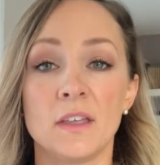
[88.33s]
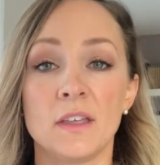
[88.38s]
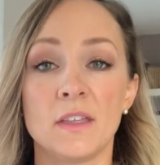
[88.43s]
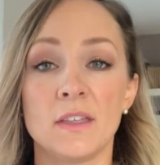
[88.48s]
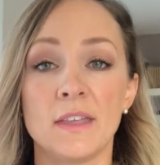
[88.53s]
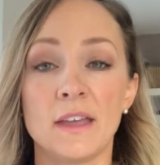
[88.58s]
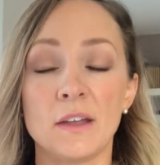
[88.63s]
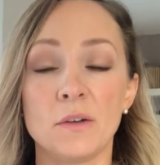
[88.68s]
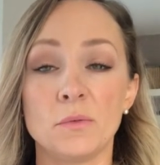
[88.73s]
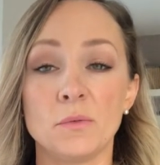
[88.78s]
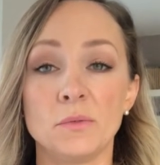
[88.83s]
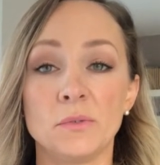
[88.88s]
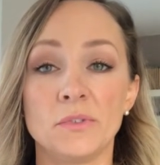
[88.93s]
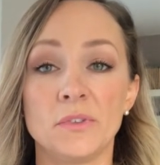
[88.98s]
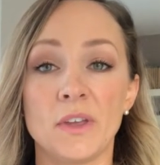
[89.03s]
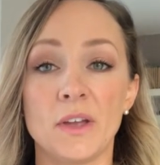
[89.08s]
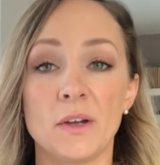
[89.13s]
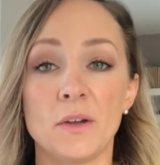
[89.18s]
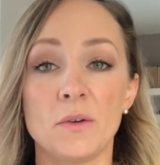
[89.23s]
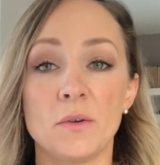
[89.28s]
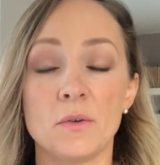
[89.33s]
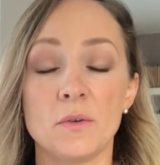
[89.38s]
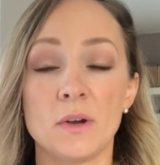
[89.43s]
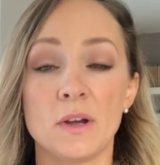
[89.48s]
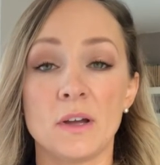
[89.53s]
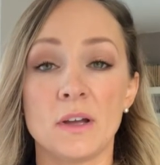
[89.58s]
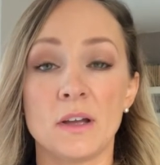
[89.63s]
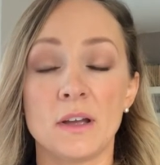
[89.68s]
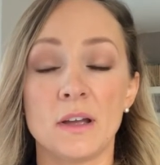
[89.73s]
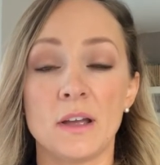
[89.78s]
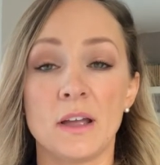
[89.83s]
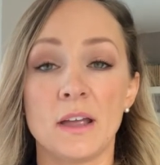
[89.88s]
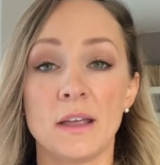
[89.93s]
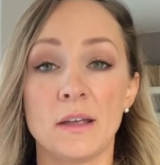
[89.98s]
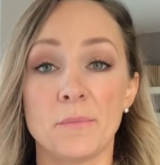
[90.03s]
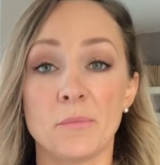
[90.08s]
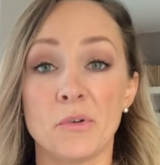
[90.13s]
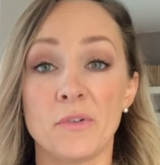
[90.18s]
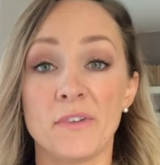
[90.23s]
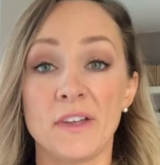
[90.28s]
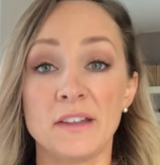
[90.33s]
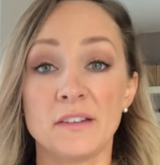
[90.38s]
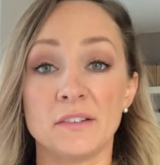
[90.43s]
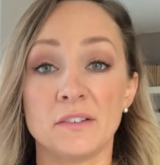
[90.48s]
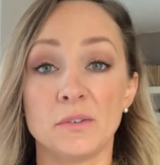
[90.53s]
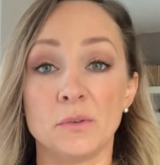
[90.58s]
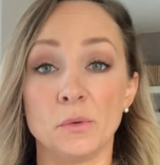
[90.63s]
They also, it prevents